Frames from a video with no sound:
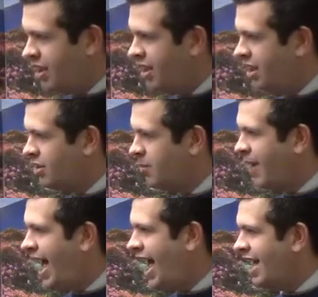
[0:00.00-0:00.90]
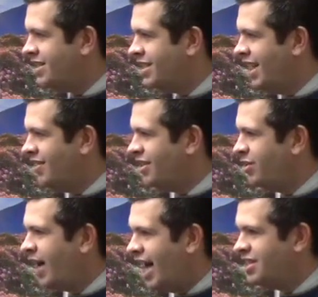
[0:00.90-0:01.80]
in your past, and then
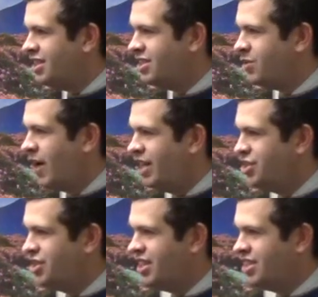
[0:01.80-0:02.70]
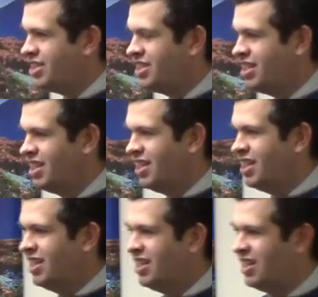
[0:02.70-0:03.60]
you ask these questions,
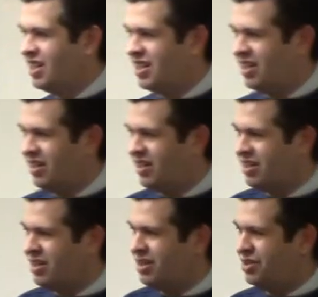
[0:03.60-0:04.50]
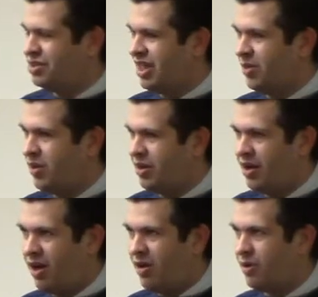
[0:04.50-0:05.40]
you say, well,
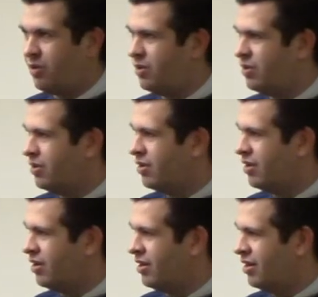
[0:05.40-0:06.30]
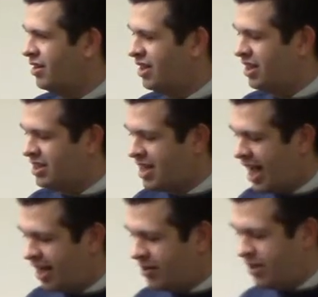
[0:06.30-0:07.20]
no, He's
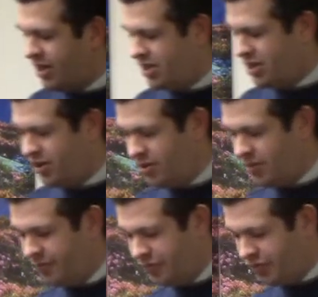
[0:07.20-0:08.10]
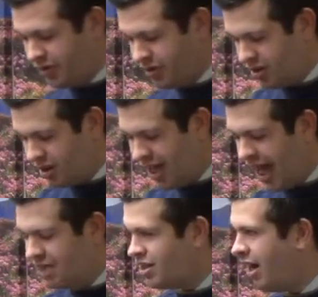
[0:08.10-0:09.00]
not going to
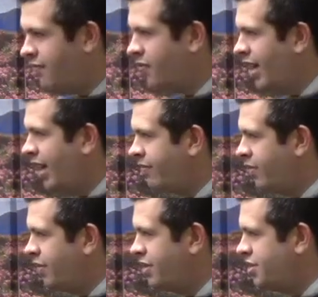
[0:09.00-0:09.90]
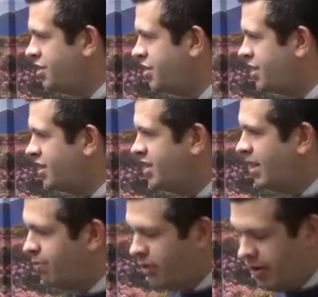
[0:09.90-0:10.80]
cast off forever. This is just a
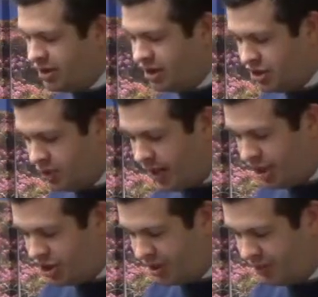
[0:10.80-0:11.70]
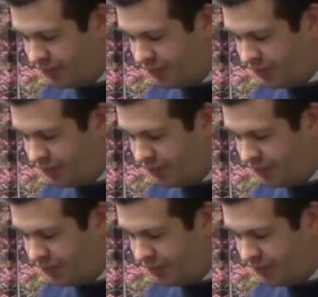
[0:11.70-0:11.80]
temporary situation.